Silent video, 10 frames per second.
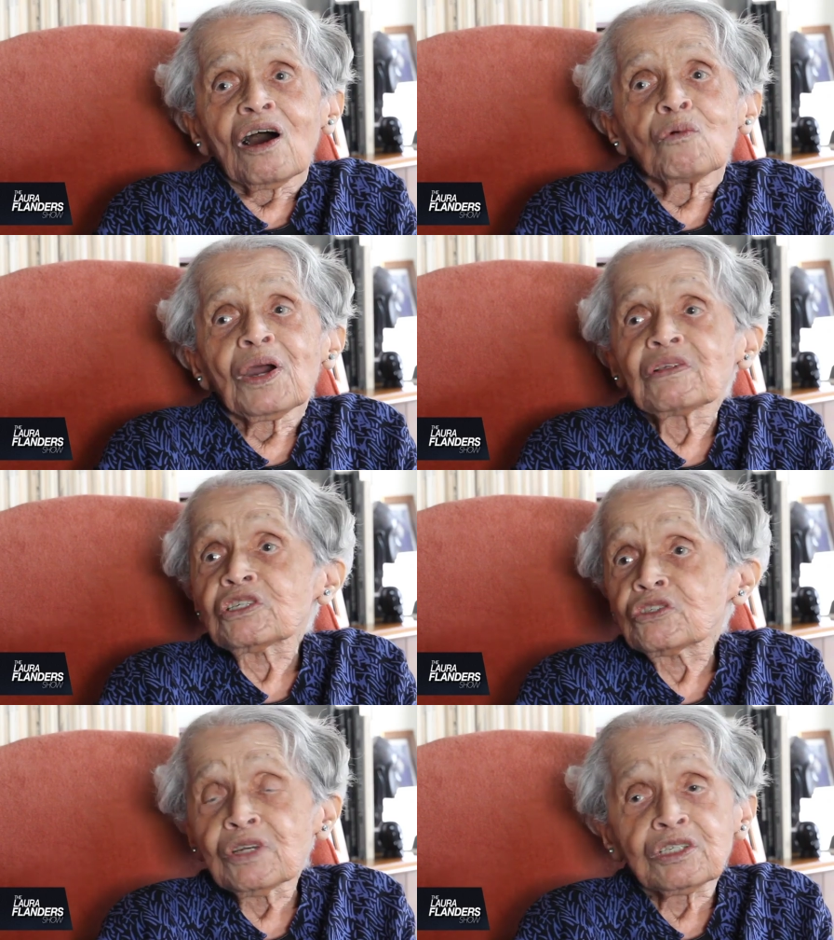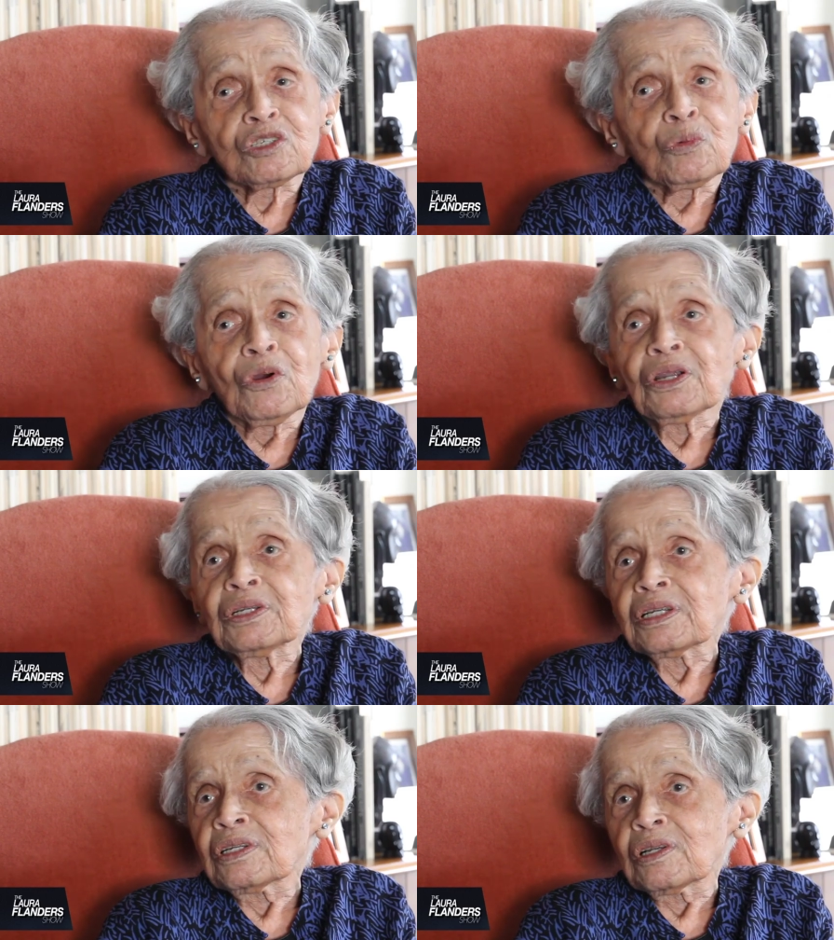where the streets
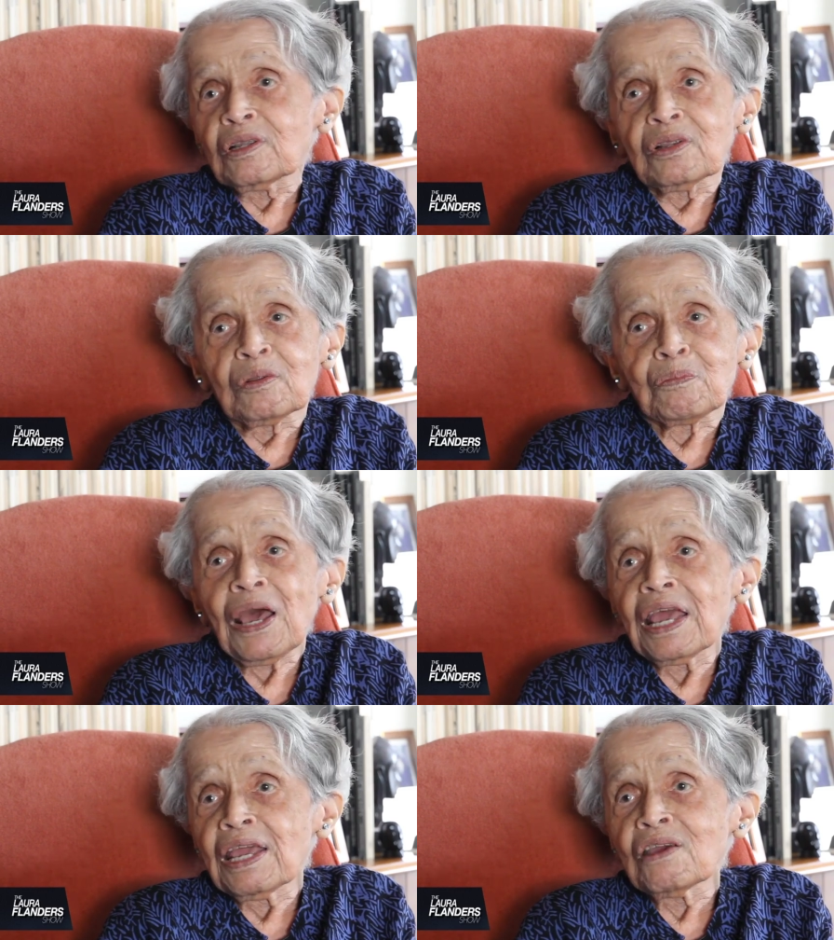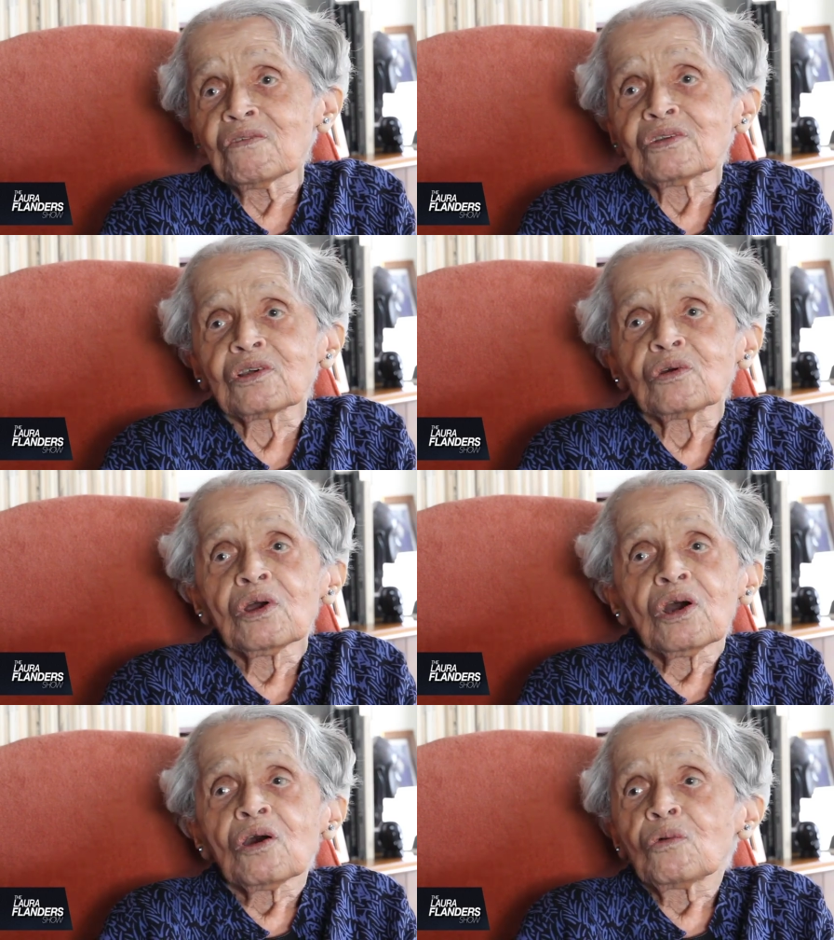weren't paved,
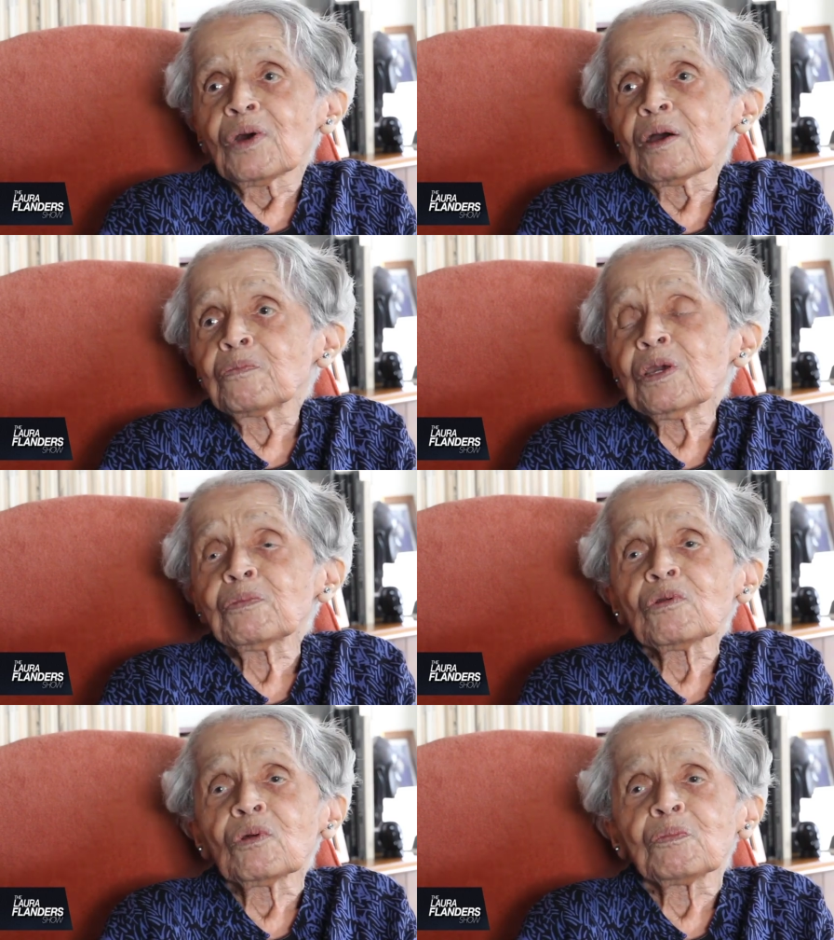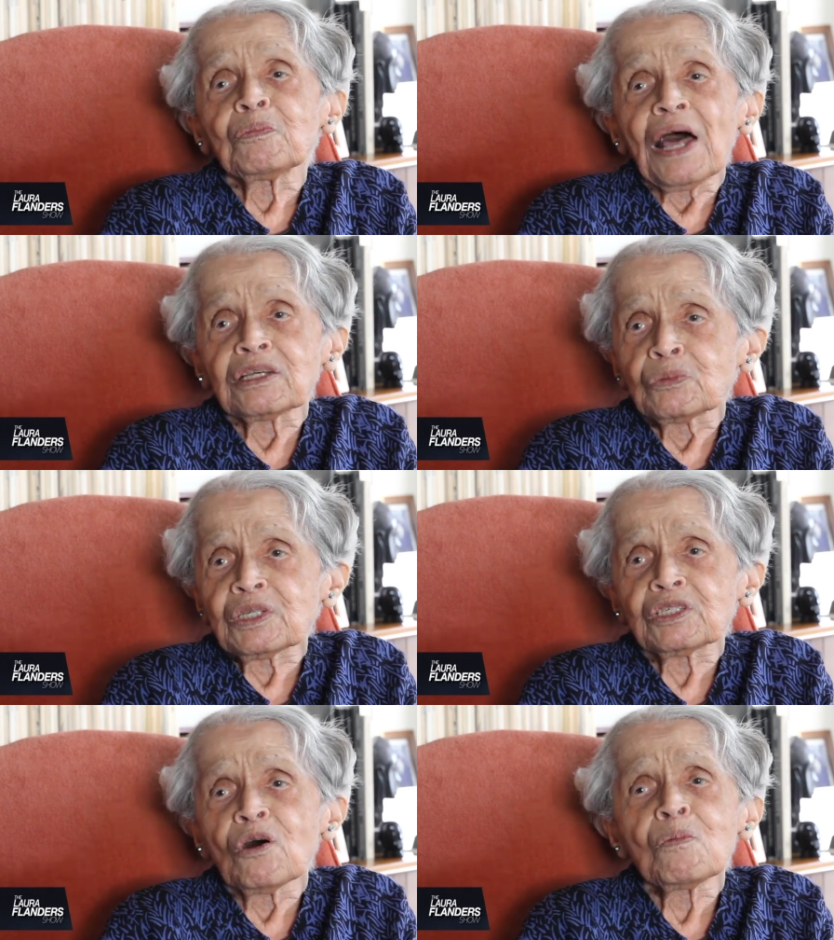where people, blacks, were
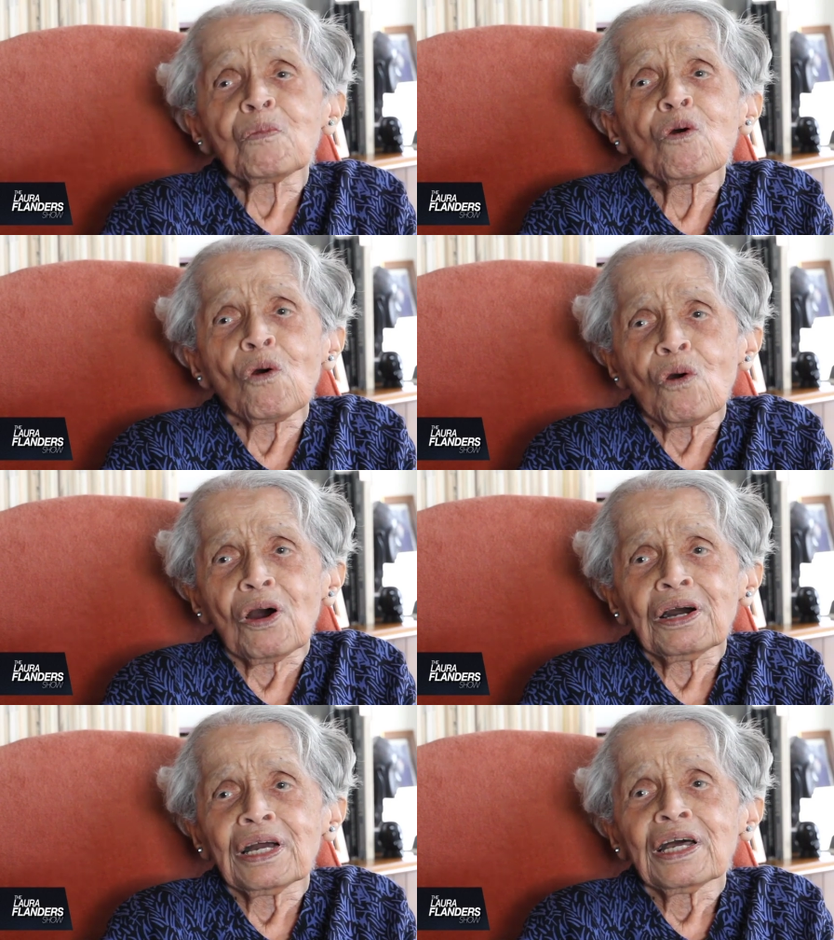so poor,